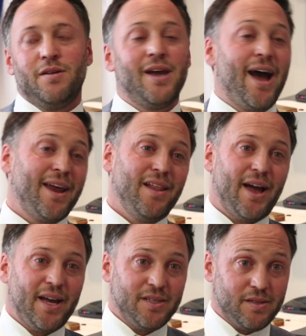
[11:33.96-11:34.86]

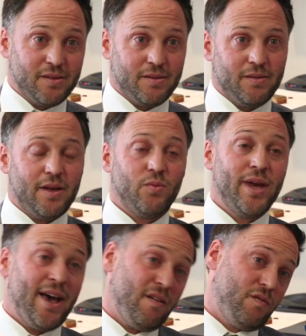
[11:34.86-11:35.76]
guidelines that
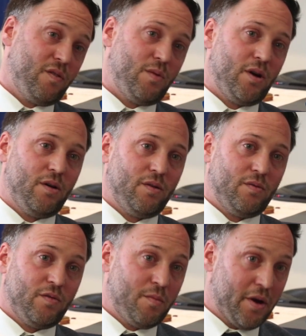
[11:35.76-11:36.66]
we have from
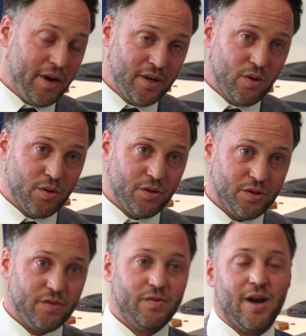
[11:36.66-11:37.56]
our
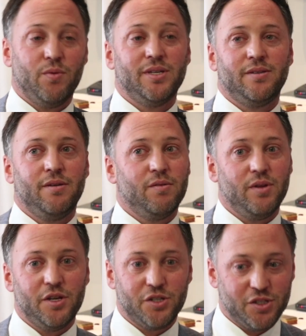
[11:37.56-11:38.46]
headquarters of how we see the
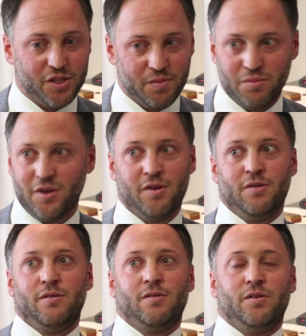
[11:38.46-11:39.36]
relationship,
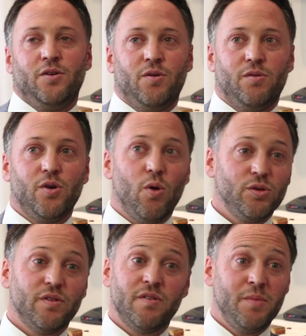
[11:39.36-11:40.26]
the
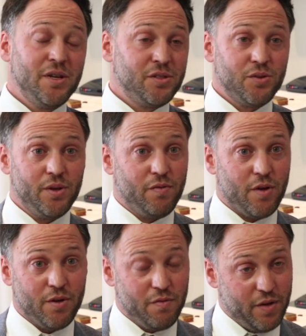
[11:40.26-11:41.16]
goals of the Ministry of
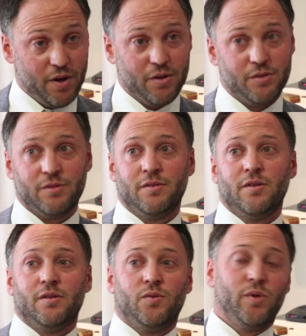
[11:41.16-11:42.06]
Foreign Affairs
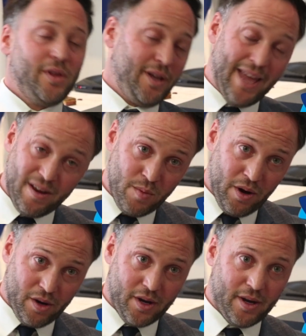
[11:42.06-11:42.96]
in Latin
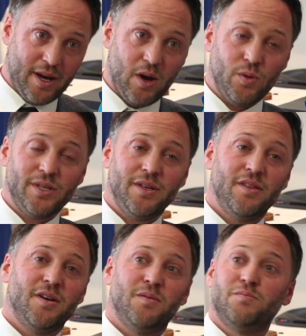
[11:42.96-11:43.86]
America, how we
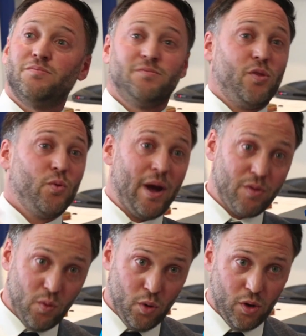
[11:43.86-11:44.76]
see them
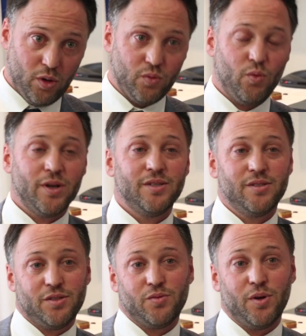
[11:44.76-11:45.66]
throughout the world. What
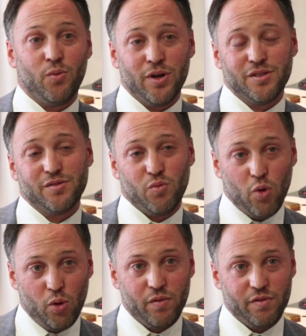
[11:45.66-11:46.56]
is the
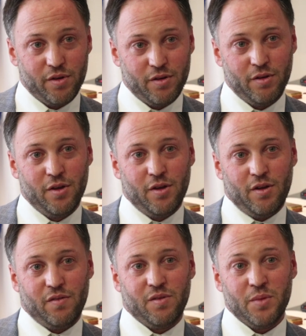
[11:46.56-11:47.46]
role of
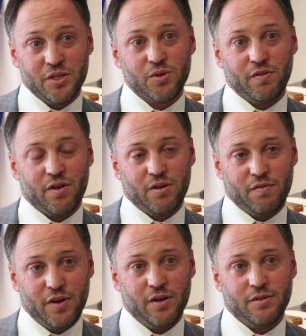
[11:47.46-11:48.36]
the Ministry of Foreign
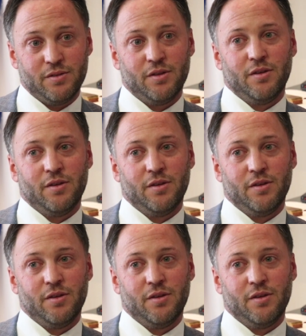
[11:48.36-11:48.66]
Affairs